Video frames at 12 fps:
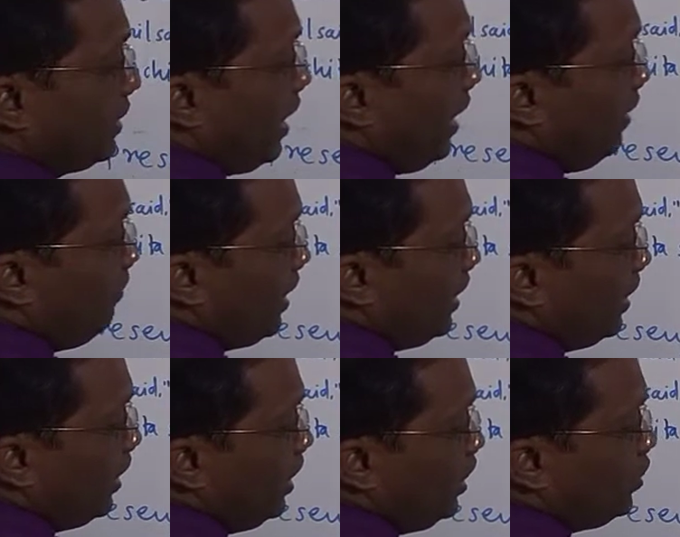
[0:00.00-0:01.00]
I am
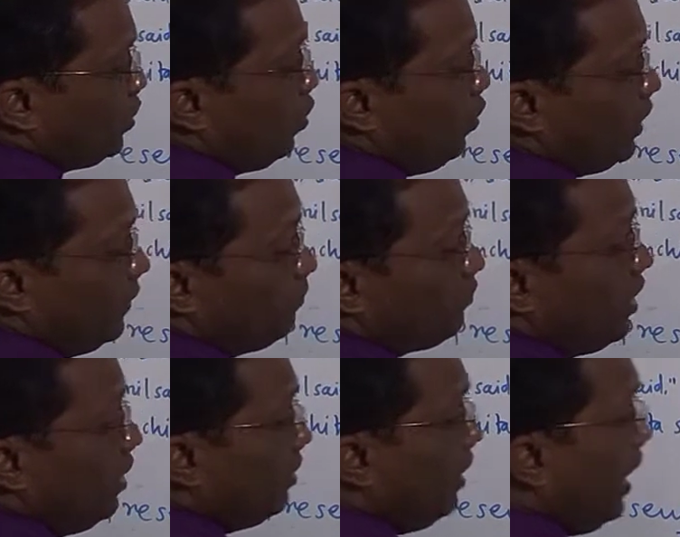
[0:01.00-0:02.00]
writing a
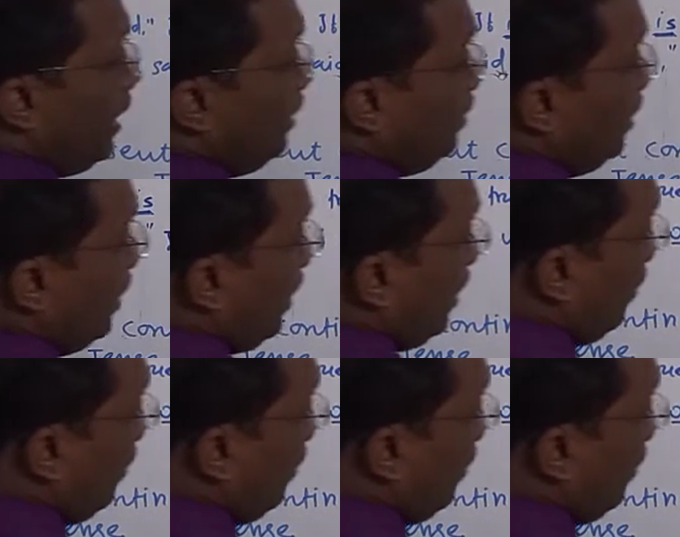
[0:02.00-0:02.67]
story. Then